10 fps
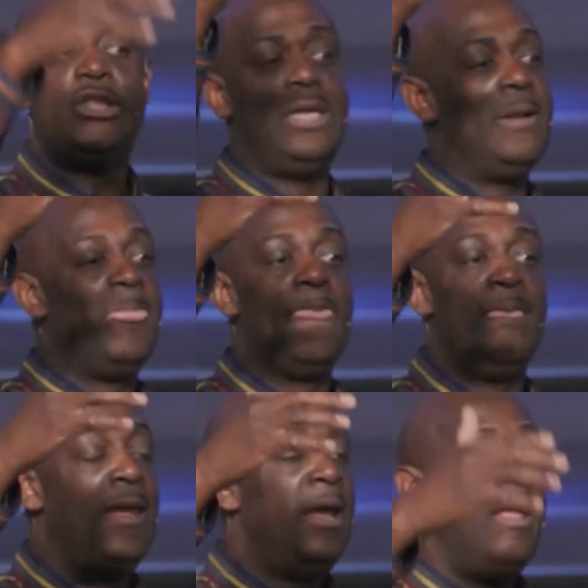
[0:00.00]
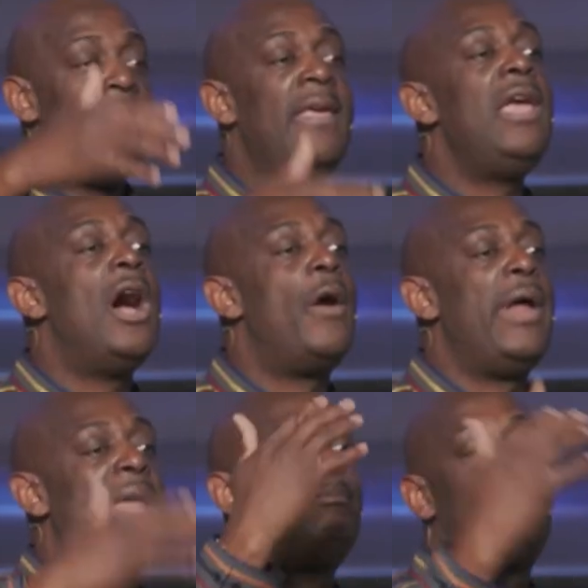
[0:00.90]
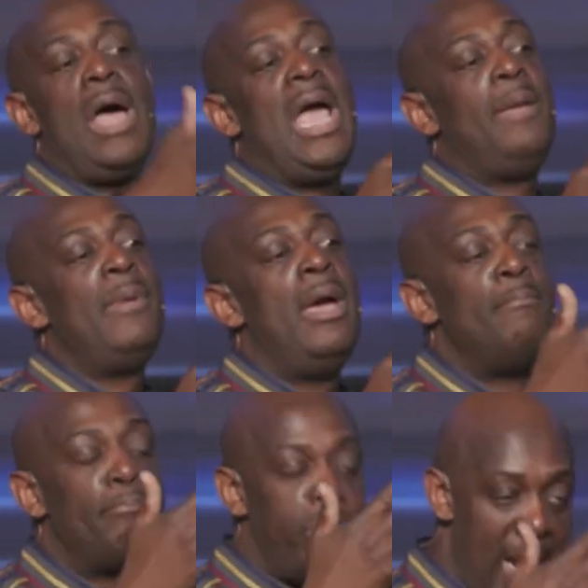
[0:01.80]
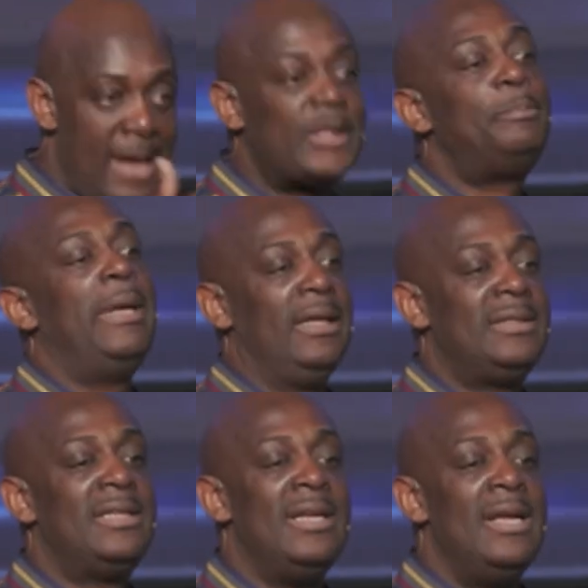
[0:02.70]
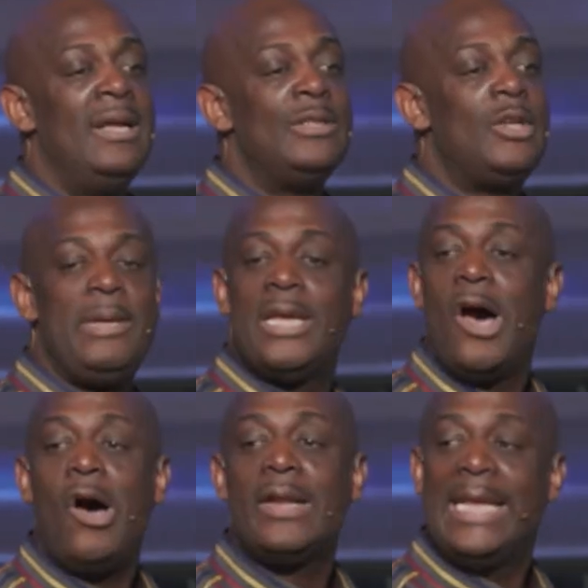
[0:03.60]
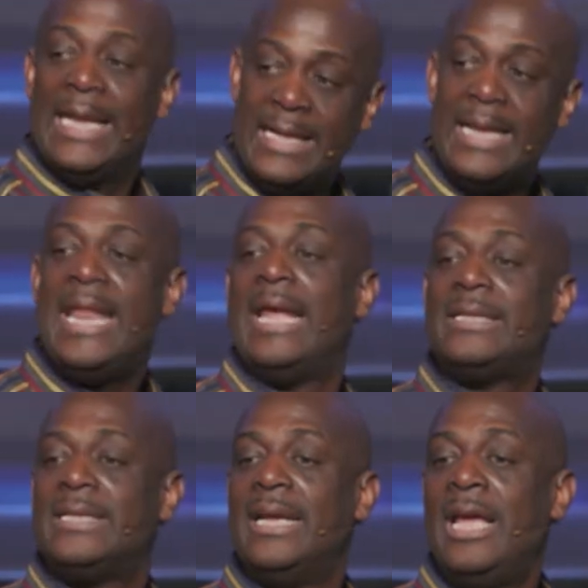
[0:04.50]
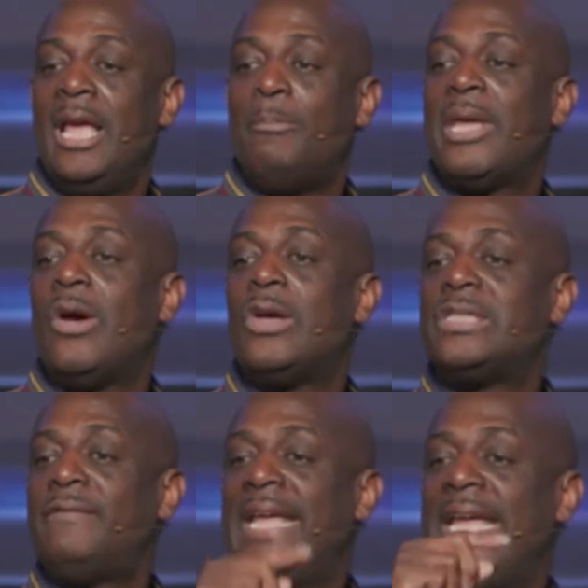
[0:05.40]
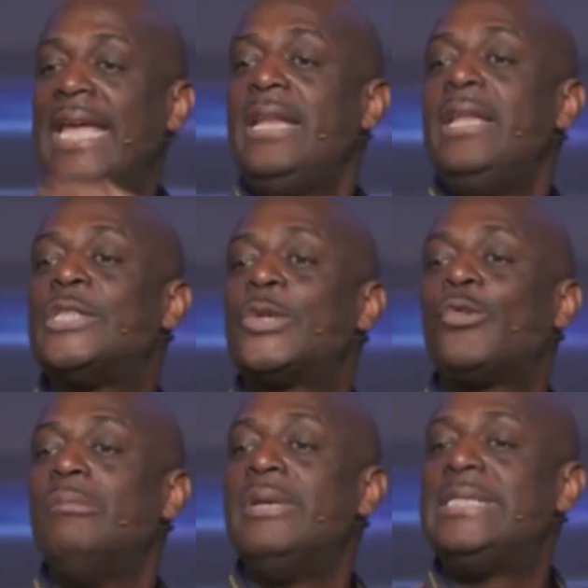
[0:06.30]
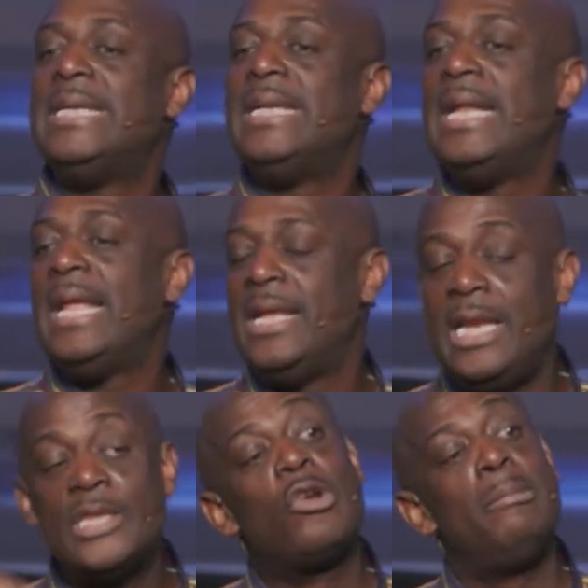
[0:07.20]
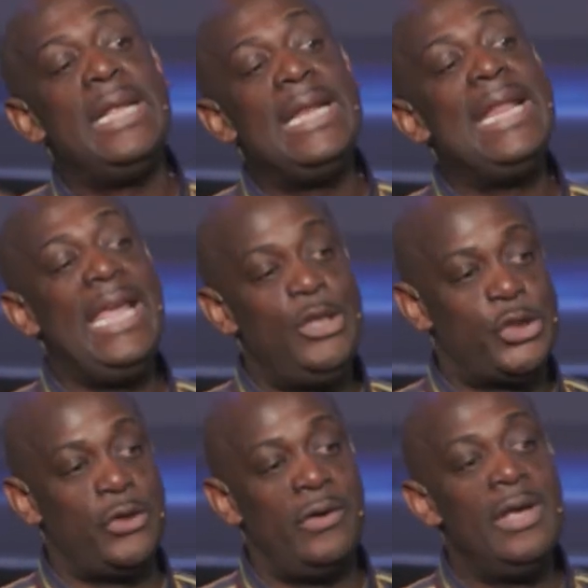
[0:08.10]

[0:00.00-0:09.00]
in, they are a prime prospect to be caught in the net because of the indiscriminate, indiscriminate nature